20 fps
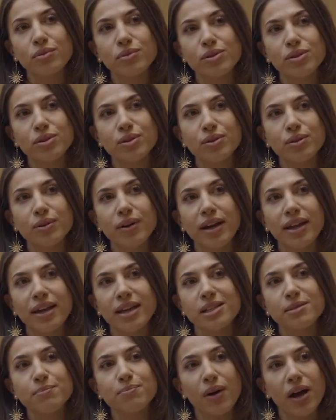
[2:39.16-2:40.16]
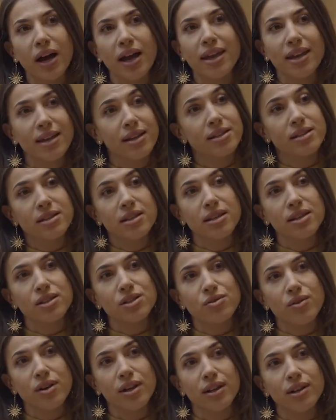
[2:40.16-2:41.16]
to, I guess, buy into the
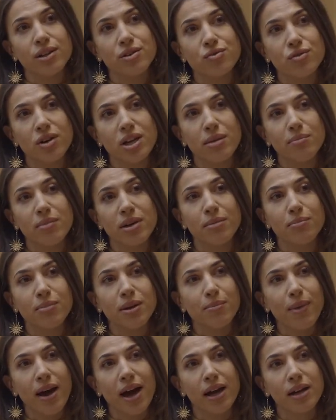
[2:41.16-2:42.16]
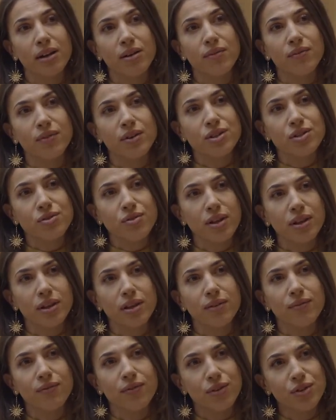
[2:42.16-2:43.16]
Australian dream and be part of an
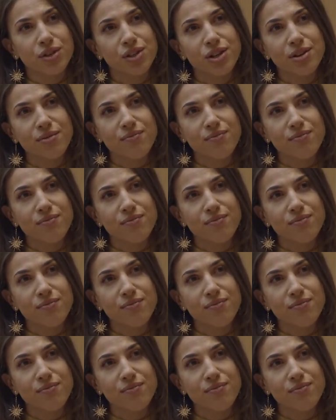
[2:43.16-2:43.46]
Australian future.